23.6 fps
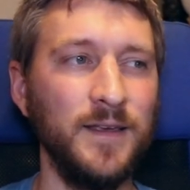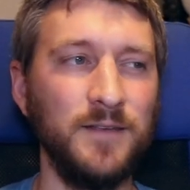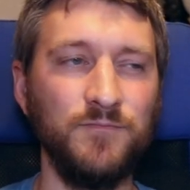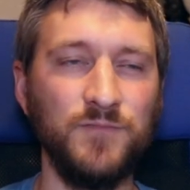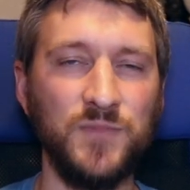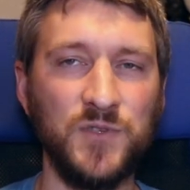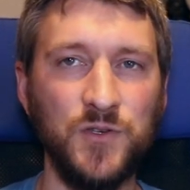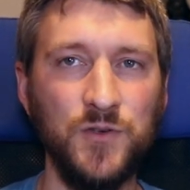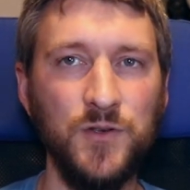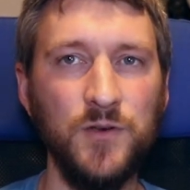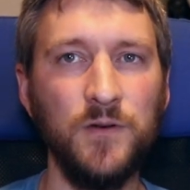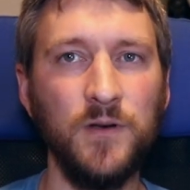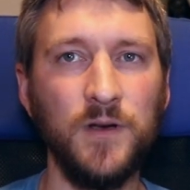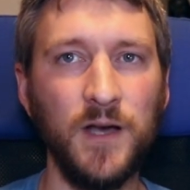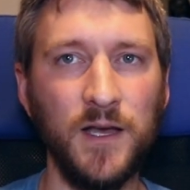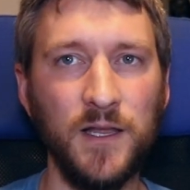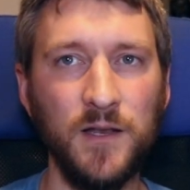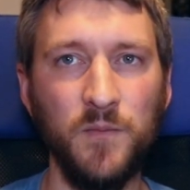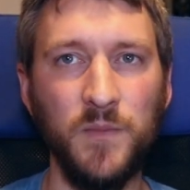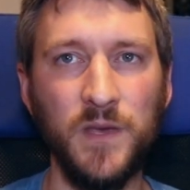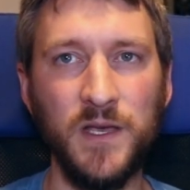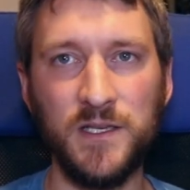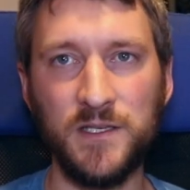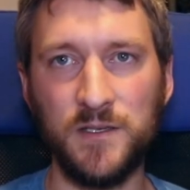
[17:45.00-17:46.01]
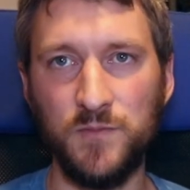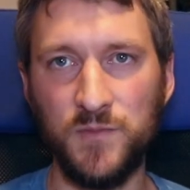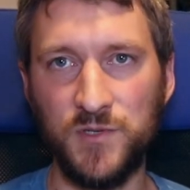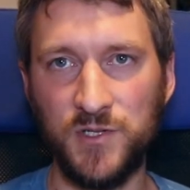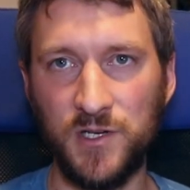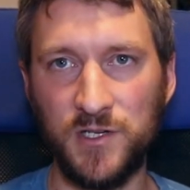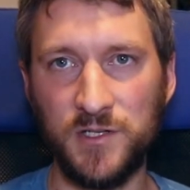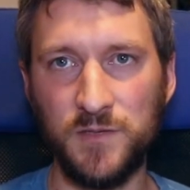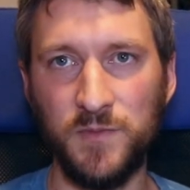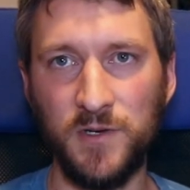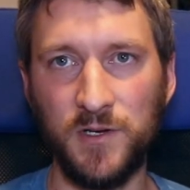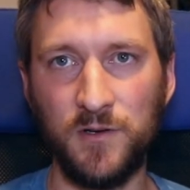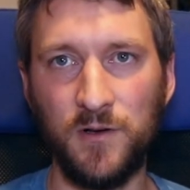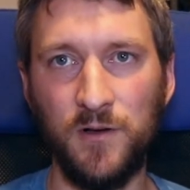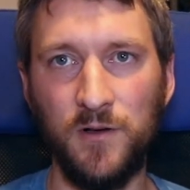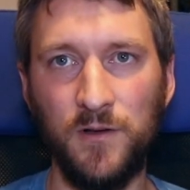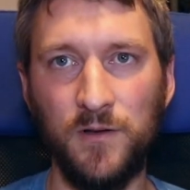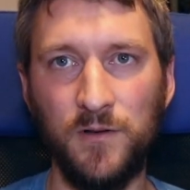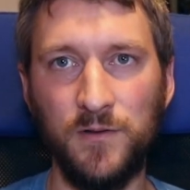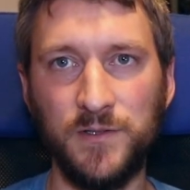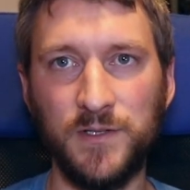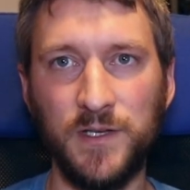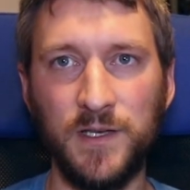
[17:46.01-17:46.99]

So you can kind of make some judgment calls.